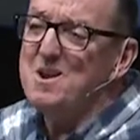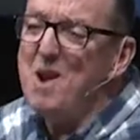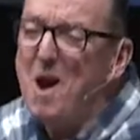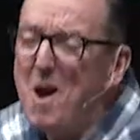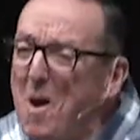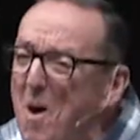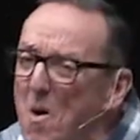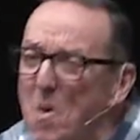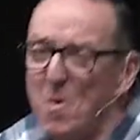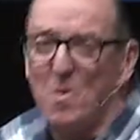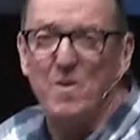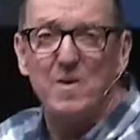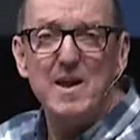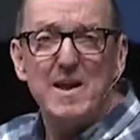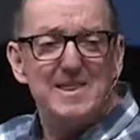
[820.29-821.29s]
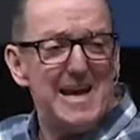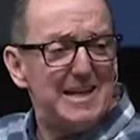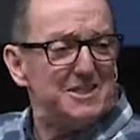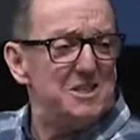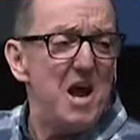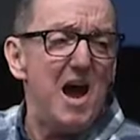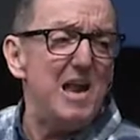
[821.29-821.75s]
no,
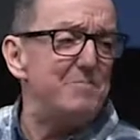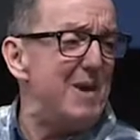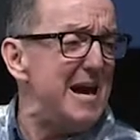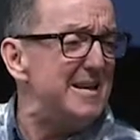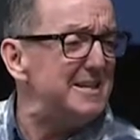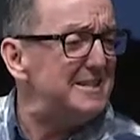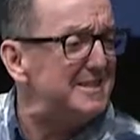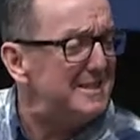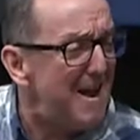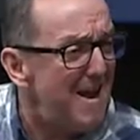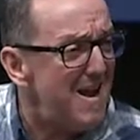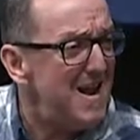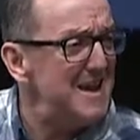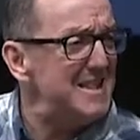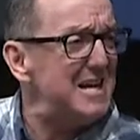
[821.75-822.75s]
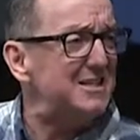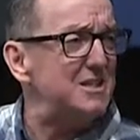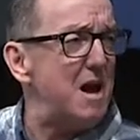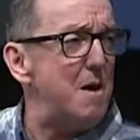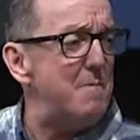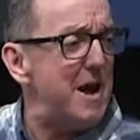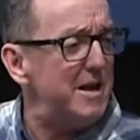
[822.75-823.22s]
that's not my design. That's
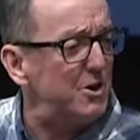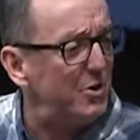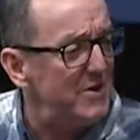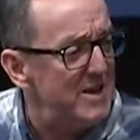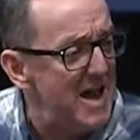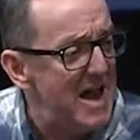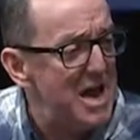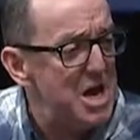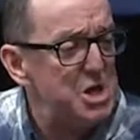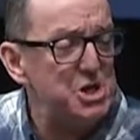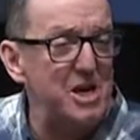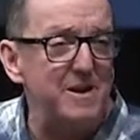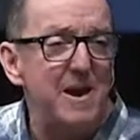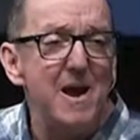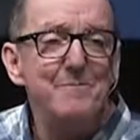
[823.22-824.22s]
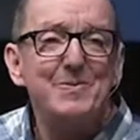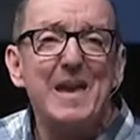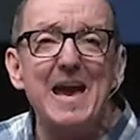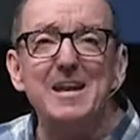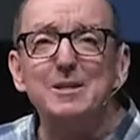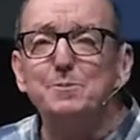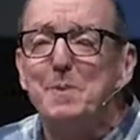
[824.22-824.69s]
not my creation.
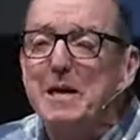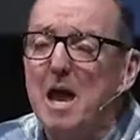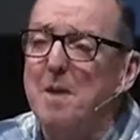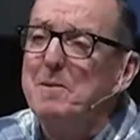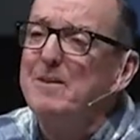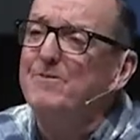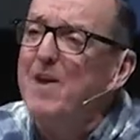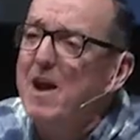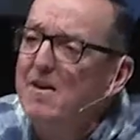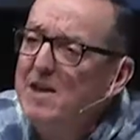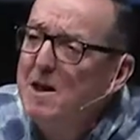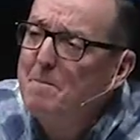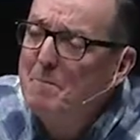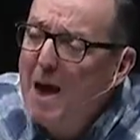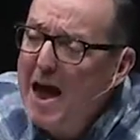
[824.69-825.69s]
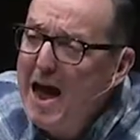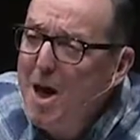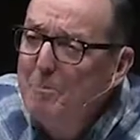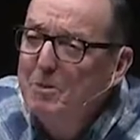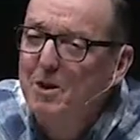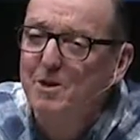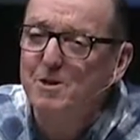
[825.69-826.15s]
And it's becoming very
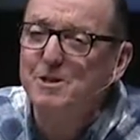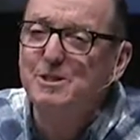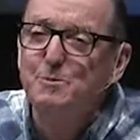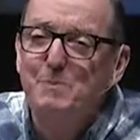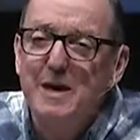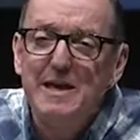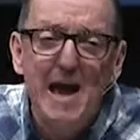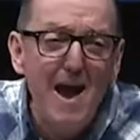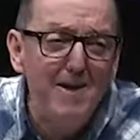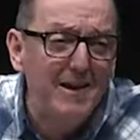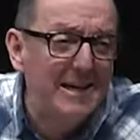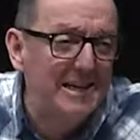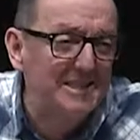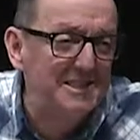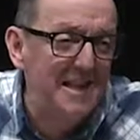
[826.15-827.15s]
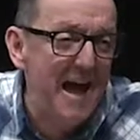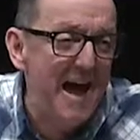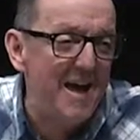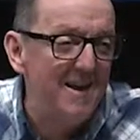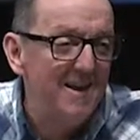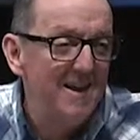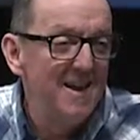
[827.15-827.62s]
unpopular to speak out against that.
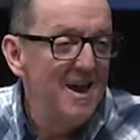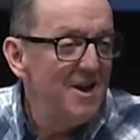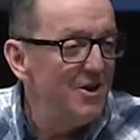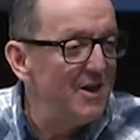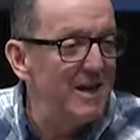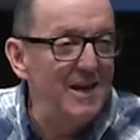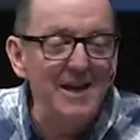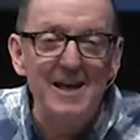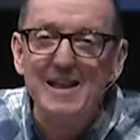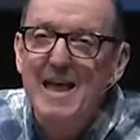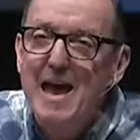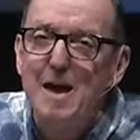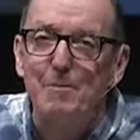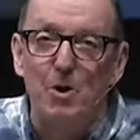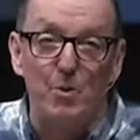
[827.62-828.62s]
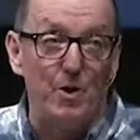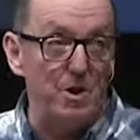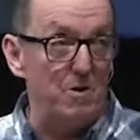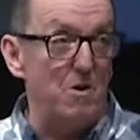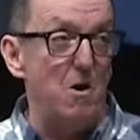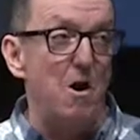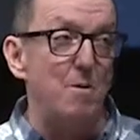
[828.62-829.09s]
You're going to get labeled, well,
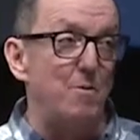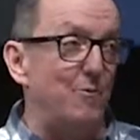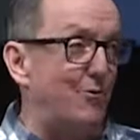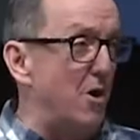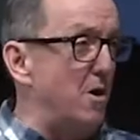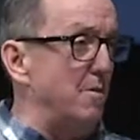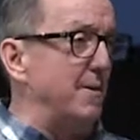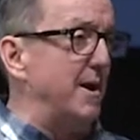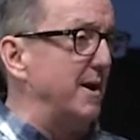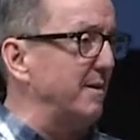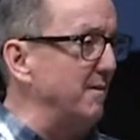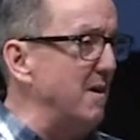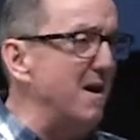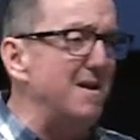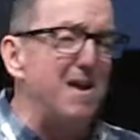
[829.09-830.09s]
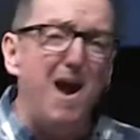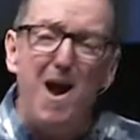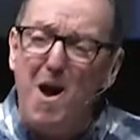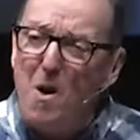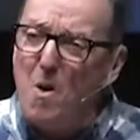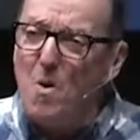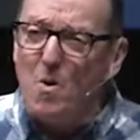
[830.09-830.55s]
you're a homophobic. You're not.
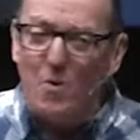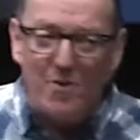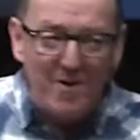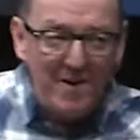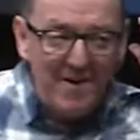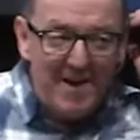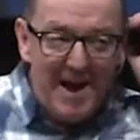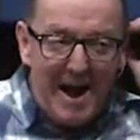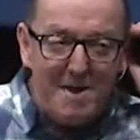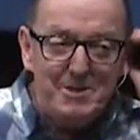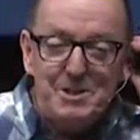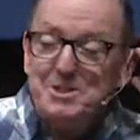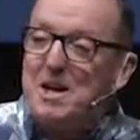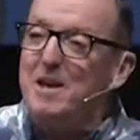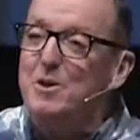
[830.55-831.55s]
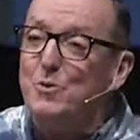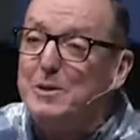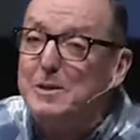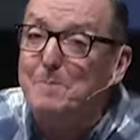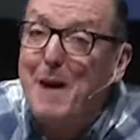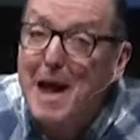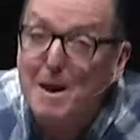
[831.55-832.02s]
No, I'm just telling you what
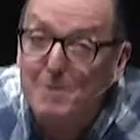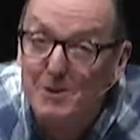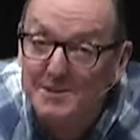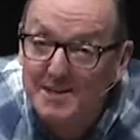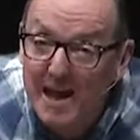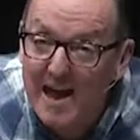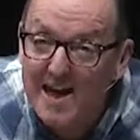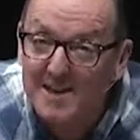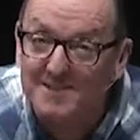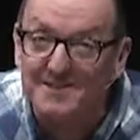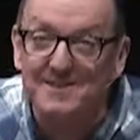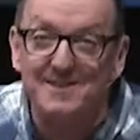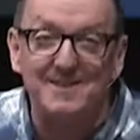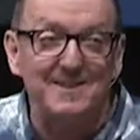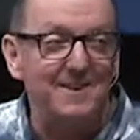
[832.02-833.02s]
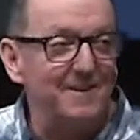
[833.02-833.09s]
the Bible says.